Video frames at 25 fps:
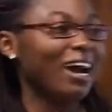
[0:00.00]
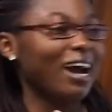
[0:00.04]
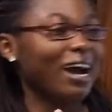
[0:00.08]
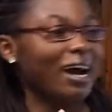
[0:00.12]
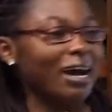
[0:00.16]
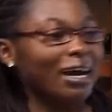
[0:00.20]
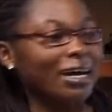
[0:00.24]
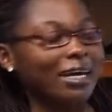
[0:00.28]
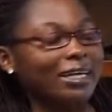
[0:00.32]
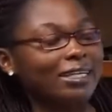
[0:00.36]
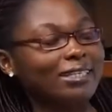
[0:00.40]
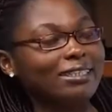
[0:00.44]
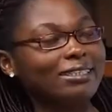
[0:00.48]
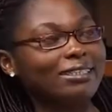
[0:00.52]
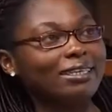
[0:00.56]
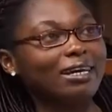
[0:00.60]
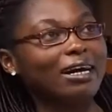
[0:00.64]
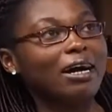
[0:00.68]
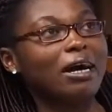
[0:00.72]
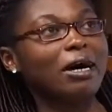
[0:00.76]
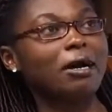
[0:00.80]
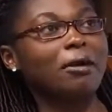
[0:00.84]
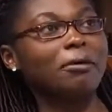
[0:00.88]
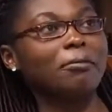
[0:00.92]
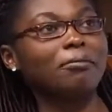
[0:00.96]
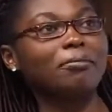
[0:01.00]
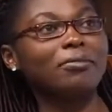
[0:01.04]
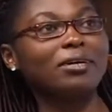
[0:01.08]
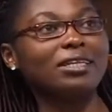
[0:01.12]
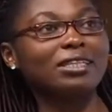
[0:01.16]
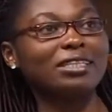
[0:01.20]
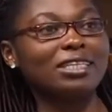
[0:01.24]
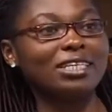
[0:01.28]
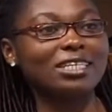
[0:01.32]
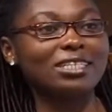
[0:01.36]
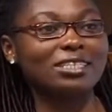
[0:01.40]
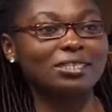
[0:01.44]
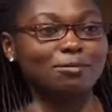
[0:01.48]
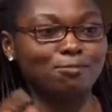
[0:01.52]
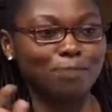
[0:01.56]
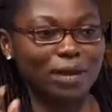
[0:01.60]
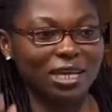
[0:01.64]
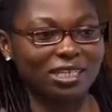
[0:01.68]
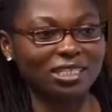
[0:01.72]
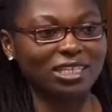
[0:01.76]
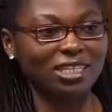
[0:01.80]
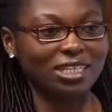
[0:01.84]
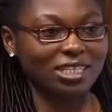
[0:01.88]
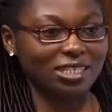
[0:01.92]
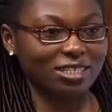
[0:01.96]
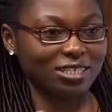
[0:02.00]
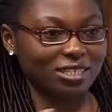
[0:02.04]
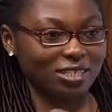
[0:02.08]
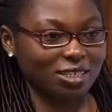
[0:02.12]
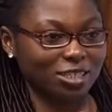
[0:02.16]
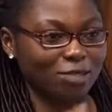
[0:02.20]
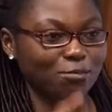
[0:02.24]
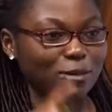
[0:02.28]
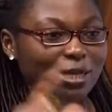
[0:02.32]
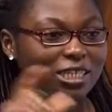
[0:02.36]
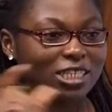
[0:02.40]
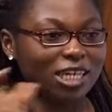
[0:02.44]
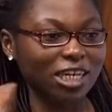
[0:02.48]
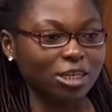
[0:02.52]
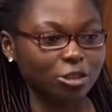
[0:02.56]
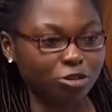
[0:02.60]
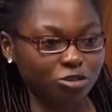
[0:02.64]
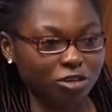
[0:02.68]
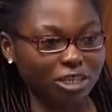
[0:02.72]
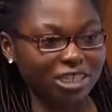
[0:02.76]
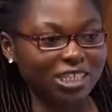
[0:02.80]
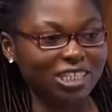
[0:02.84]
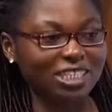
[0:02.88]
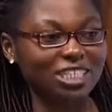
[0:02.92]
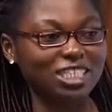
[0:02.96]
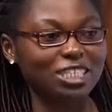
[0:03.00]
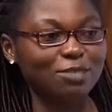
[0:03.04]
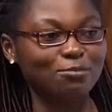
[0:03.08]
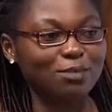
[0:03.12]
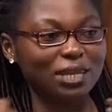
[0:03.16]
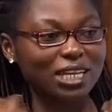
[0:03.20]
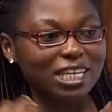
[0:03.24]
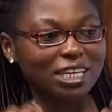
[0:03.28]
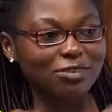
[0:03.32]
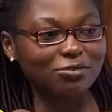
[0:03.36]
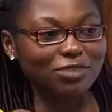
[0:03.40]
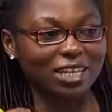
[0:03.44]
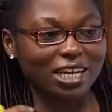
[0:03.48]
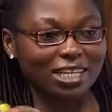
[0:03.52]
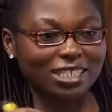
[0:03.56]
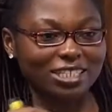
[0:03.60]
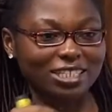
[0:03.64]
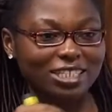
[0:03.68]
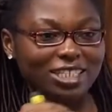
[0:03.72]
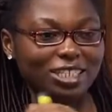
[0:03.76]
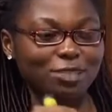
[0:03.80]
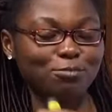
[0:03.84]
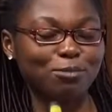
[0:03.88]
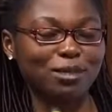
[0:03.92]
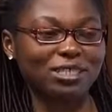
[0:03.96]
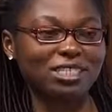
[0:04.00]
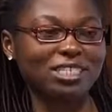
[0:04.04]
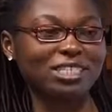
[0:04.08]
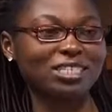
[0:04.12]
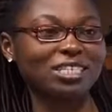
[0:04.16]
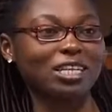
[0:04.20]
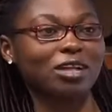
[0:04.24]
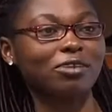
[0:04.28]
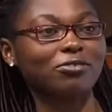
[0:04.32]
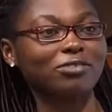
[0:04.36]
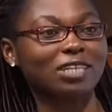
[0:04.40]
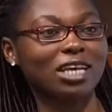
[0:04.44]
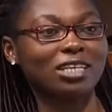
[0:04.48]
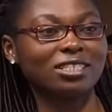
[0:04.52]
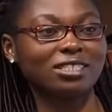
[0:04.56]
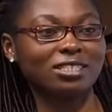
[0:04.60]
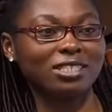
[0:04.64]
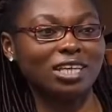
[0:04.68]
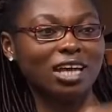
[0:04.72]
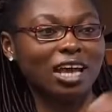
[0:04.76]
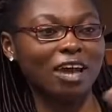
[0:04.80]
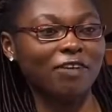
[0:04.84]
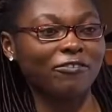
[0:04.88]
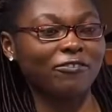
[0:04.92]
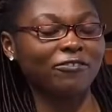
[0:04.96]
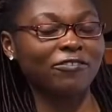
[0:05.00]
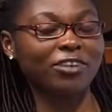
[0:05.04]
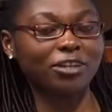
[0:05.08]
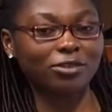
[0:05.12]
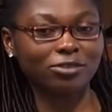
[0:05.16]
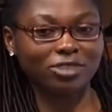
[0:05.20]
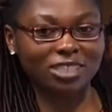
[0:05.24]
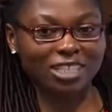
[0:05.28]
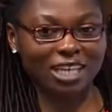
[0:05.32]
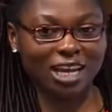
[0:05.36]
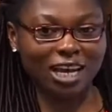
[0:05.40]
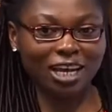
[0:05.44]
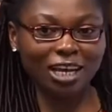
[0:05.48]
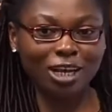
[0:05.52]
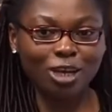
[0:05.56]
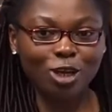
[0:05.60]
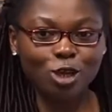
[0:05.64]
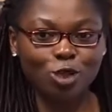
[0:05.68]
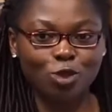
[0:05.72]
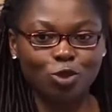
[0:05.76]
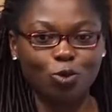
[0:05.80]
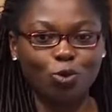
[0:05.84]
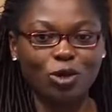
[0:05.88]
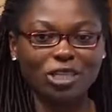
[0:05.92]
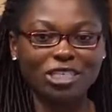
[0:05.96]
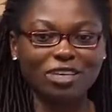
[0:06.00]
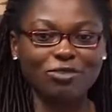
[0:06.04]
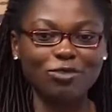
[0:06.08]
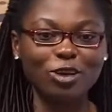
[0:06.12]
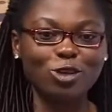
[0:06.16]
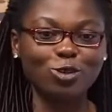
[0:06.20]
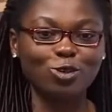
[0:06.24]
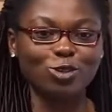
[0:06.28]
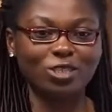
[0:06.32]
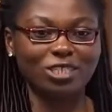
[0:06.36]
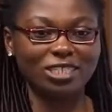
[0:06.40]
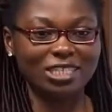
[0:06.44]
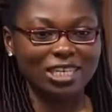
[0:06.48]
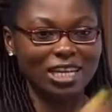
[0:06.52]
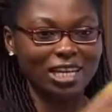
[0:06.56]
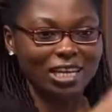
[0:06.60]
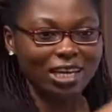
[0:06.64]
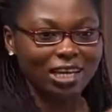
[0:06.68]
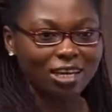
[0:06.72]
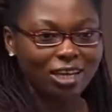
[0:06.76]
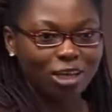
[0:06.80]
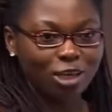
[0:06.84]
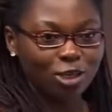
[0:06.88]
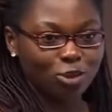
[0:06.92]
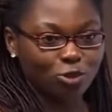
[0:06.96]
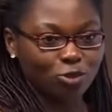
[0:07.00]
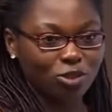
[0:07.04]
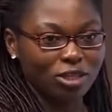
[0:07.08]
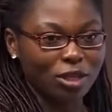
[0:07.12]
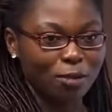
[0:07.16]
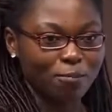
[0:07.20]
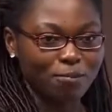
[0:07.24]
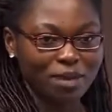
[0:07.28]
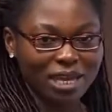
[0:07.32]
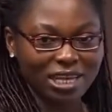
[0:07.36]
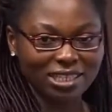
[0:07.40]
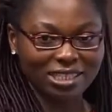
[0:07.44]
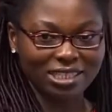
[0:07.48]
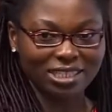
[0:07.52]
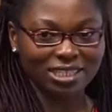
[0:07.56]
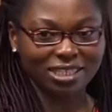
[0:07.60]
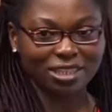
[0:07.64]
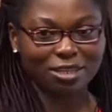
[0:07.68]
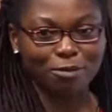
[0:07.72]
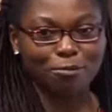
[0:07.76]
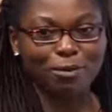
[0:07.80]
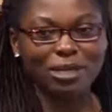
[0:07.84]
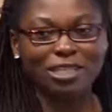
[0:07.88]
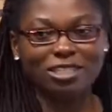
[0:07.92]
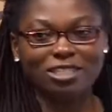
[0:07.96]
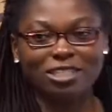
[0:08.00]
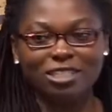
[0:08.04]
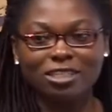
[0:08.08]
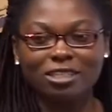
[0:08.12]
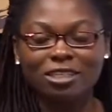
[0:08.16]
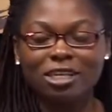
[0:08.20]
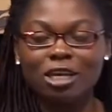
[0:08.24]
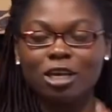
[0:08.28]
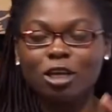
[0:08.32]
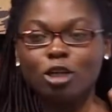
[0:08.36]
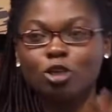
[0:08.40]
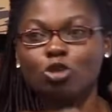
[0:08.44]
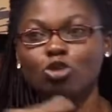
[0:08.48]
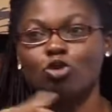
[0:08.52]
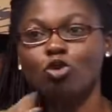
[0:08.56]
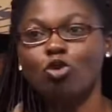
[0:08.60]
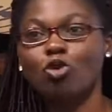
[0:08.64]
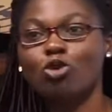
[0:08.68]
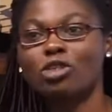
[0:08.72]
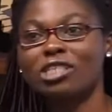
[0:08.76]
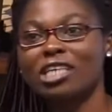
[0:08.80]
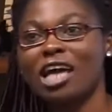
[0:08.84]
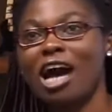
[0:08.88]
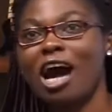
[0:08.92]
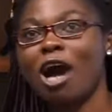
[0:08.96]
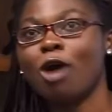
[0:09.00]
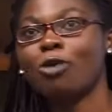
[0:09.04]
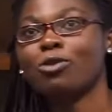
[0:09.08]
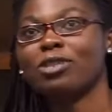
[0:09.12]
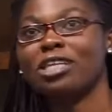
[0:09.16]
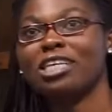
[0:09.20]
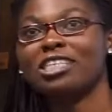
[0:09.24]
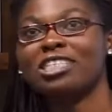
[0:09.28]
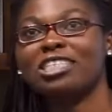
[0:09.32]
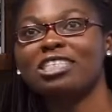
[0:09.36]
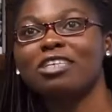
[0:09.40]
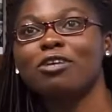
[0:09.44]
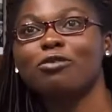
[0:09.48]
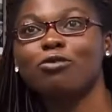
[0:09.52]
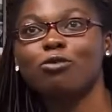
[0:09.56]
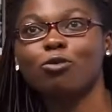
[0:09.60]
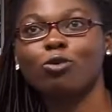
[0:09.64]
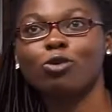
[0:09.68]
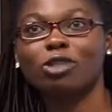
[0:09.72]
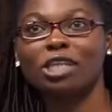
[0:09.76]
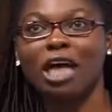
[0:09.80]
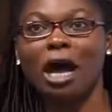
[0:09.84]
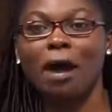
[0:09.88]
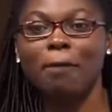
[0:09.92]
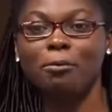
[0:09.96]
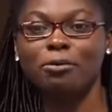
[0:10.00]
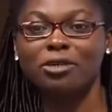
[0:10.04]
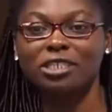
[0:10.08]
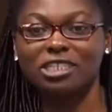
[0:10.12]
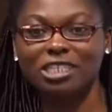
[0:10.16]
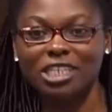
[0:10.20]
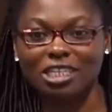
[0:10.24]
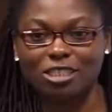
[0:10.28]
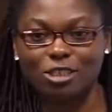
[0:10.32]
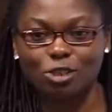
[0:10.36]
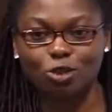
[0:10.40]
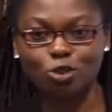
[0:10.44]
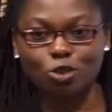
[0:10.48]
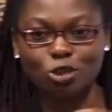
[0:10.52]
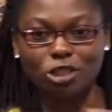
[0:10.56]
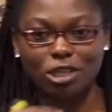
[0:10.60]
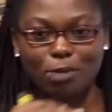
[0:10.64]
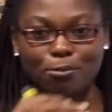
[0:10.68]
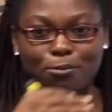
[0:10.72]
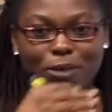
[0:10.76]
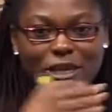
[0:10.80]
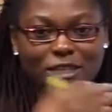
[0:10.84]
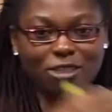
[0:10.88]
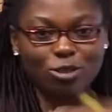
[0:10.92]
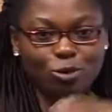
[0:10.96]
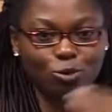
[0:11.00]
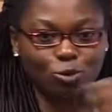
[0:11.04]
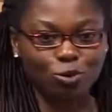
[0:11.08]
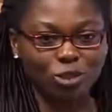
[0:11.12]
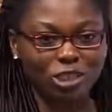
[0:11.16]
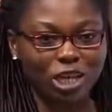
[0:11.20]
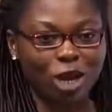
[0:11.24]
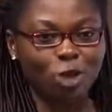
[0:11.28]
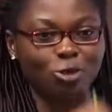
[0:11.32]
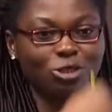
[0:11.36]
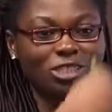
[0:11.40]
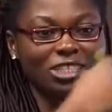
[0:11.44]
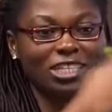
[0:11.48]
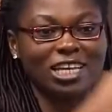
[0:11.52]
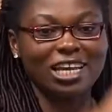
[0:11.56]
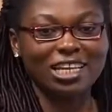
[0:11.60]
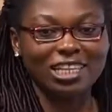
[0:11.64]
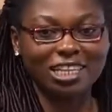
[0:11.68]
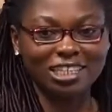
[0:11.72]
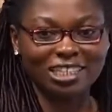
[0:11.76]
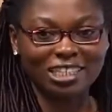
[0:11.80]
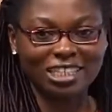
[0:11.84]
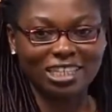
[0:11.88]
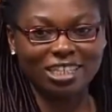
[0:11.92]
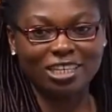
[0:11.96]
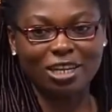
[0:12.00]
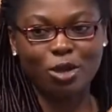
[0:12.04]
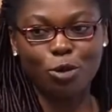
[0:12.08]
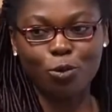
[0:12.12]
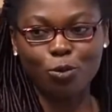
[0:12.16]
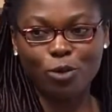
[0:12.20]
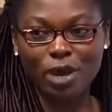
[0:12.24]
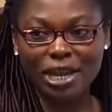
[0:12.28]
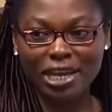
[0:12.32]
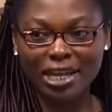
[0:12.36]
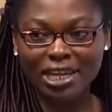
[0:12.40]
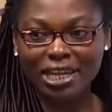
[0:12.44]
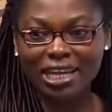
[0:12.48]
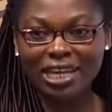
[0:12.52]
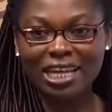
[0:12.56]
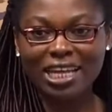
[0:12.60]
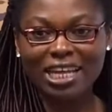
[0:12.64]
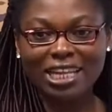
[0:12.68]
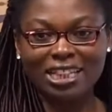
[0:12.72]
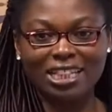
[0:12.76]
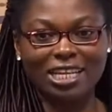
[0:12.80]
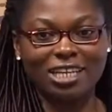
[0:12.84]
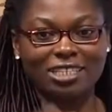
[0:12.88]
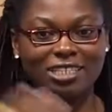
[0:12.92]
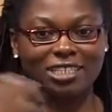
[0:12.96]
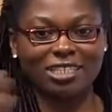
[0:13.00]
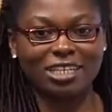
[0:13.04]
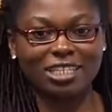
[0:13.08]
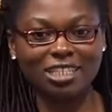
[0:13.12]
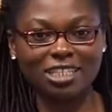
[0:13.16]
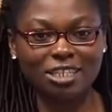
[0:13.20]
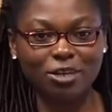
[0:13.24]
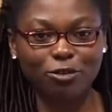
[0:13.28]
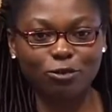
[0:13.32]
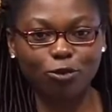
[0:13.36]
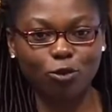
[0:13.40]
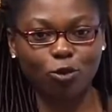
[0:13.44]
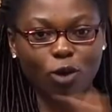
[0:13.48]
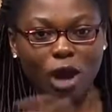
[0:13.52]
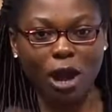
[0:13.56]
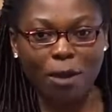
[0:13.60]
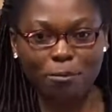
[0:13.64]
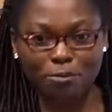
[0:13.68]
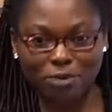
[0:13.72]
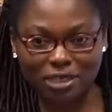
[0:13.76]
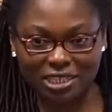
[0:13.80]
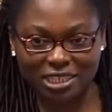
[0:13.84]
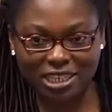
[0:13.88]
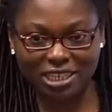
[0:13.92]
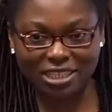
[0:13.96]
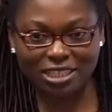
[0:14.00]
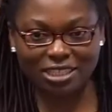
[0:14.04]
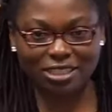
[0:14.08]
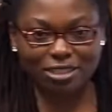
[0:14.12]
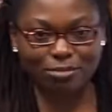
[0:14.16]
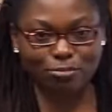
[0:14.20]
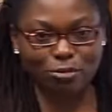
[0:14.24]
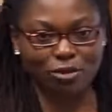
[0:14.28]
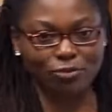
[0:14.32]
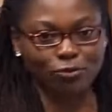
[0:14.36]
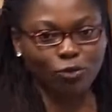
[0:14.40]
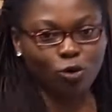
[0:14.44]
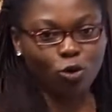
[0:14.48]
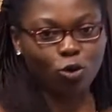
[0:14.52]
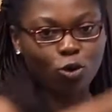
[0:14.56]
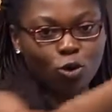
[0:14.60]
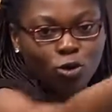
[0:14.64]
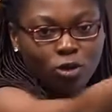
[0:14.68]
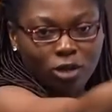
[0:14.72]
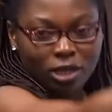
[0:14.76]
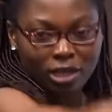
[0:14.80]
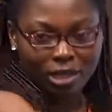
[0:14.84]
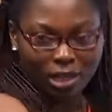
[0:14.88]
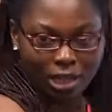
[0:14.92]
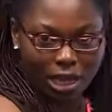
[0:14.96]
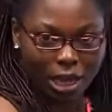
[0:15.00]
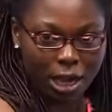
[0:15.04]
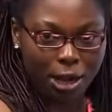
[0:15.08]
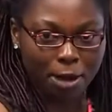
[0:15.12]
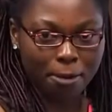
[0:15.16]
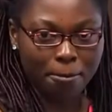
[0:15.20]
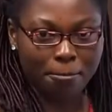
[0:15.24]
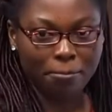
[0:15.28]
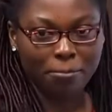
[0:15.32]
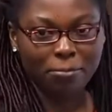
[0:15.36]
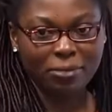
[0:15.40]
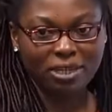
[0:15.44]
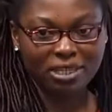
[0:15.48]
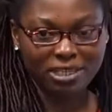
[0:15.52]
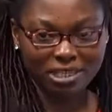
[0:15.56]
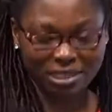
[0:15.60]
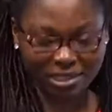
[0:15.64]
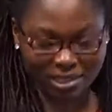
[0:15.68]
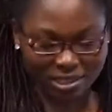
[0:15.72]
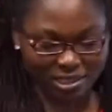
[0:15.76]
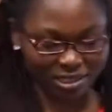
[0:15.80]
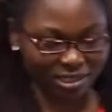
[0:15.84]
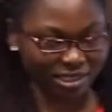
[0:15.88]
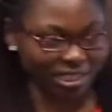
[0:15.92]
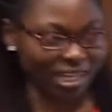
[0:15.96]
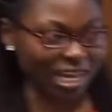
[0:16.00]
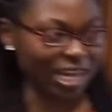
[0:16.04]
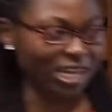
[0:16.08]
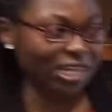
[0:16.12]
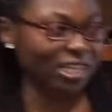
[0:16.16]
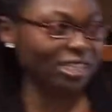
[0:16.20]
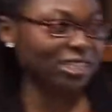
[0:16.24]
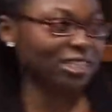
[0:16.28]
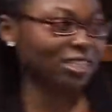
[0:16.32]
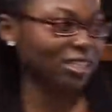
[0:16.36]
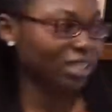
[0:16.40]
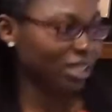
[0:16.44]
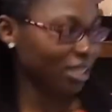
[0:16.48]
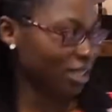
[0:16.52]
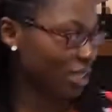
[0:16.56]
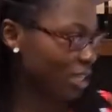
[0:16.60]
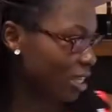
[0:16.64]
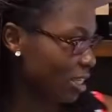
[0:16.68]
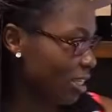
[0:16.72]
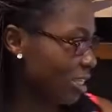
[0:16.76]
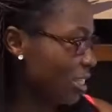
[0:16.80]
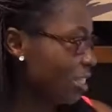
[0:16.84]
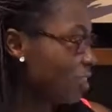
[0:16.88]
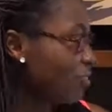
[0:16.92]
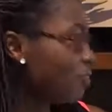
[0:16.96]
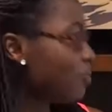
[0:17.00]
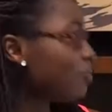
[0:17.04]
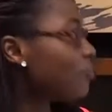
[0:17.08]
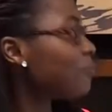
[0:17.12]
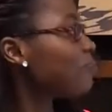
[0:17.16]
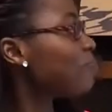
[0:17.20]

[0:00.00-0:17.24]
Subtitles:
And this person is specially trained. It is believed that this person serves as a filter. So whatever you say to the person knows how the chief will appreciate it. So the person will now turn it in a way that the chief will appreciate it before telling the chief.